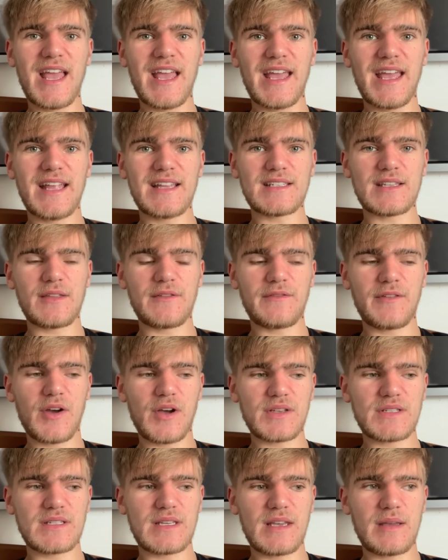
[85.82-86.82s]
into the
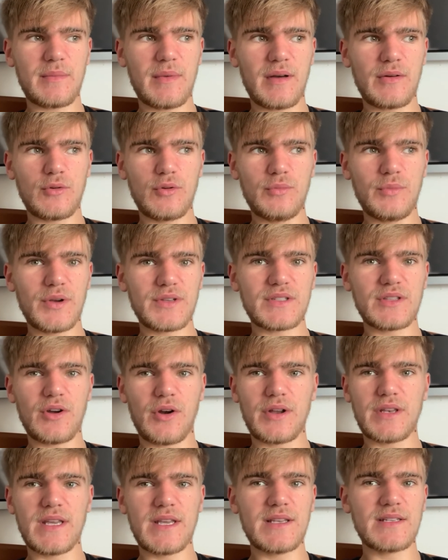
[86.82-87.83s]
first team almost
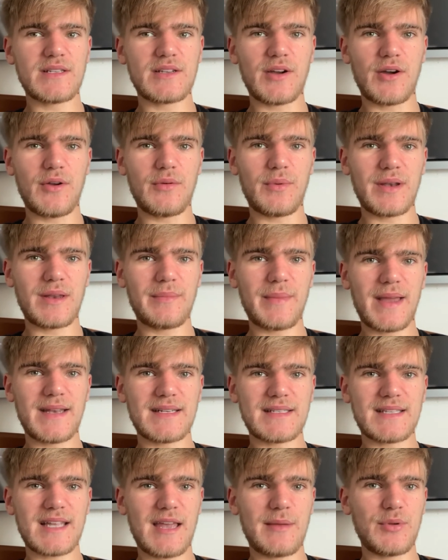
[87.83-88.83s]
9 years ago when he made
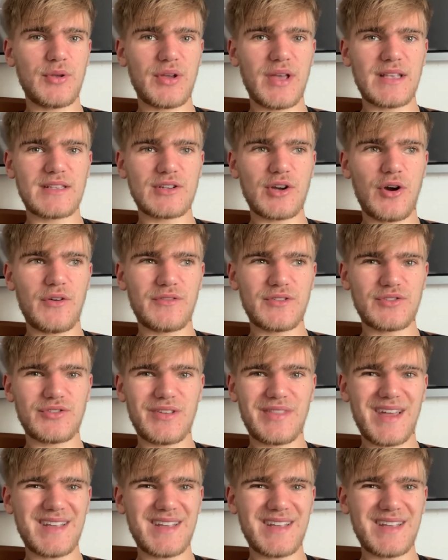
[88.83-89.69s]
his debut against Coventry.